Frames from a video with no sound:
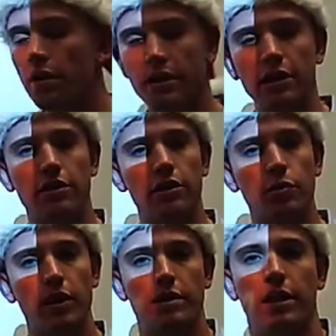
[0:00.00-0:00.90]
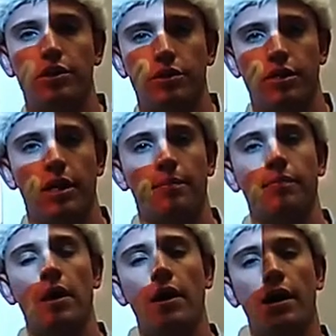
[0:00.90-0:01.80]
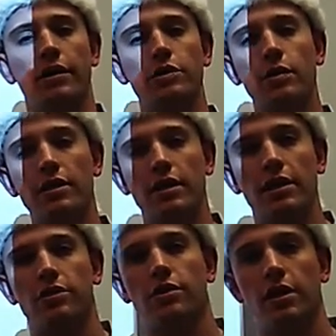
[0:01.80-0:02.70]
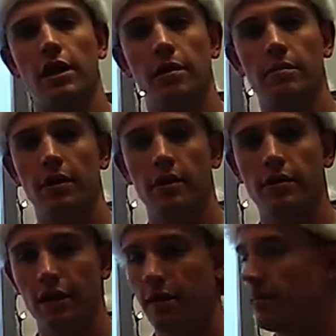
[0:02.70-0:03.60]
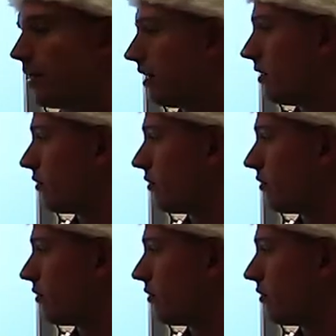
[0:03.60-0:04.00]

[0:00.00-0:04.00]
this week's teacher tip. And this week's teacher tip, it